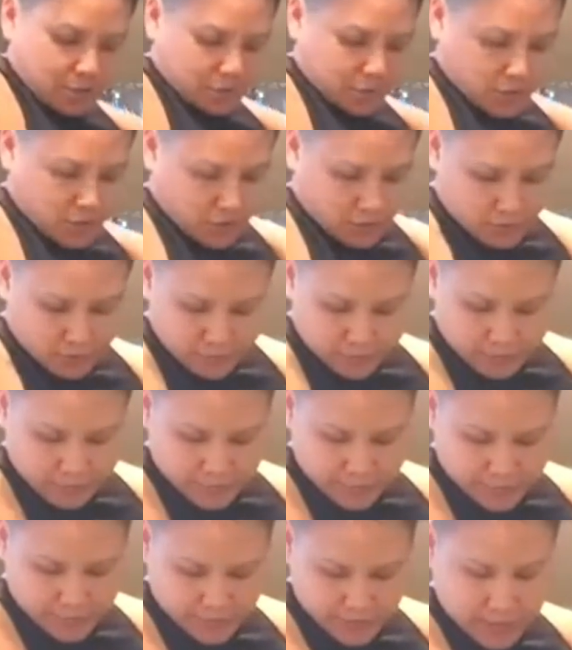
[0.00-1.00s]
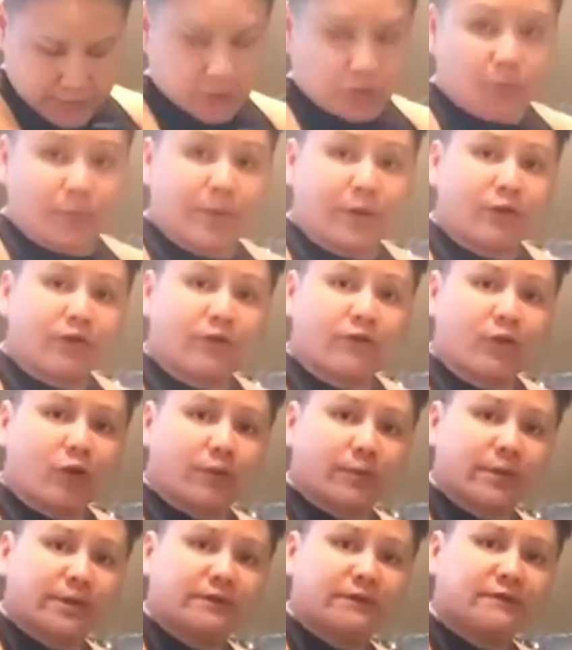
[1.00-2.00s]
nerve and your
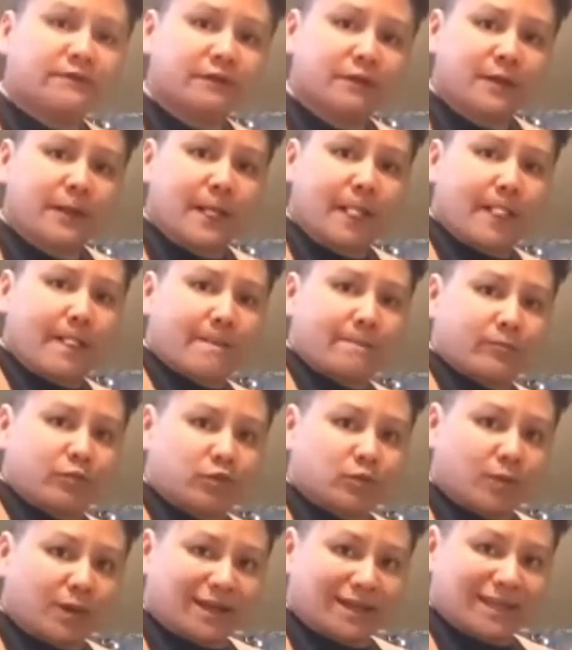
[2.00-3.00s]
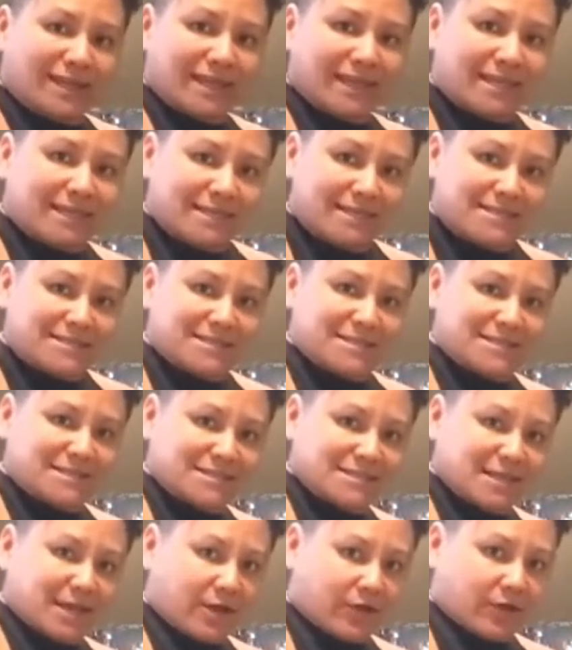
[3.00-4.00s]
piriformis, you want to get into
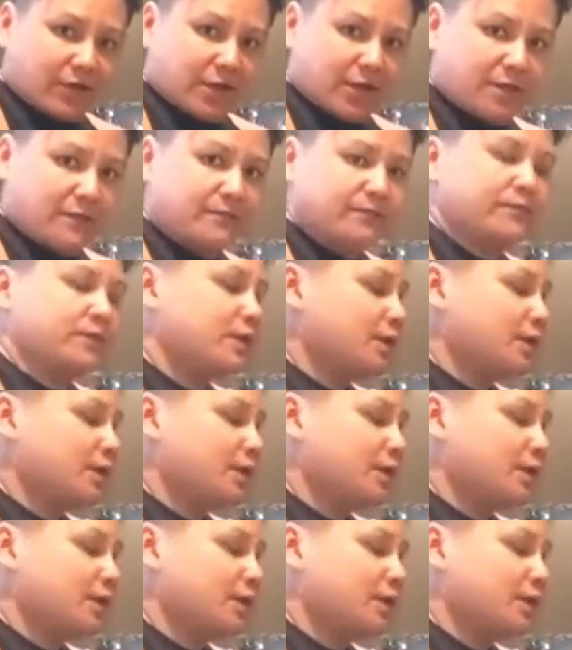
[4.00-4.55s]
this area.